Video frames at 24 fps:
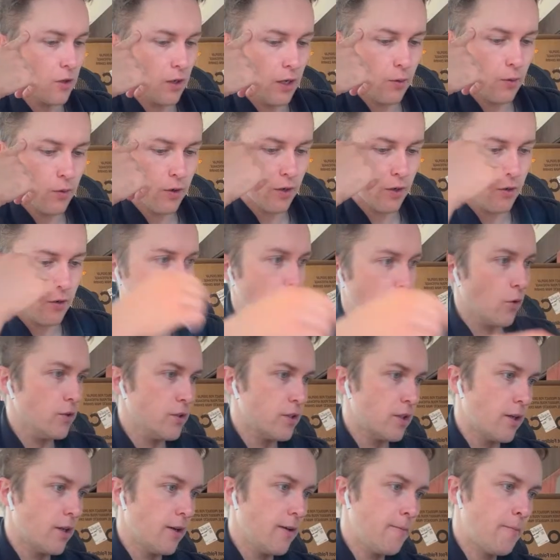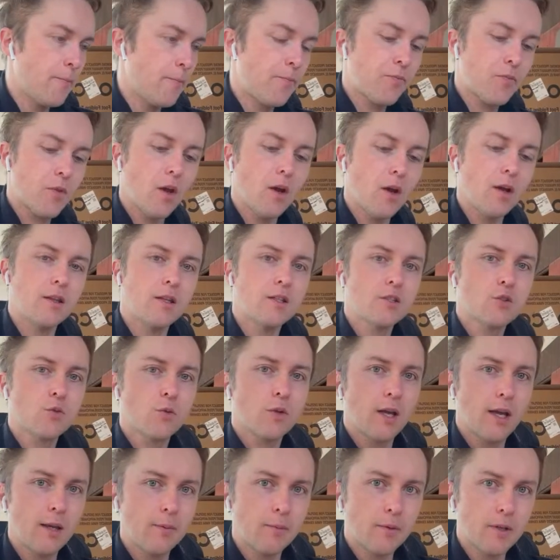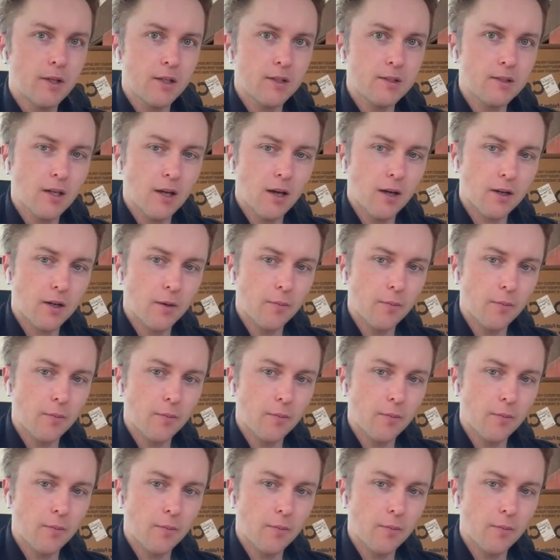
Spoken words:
I want to go to Corsica. All right, this one I am going to talk.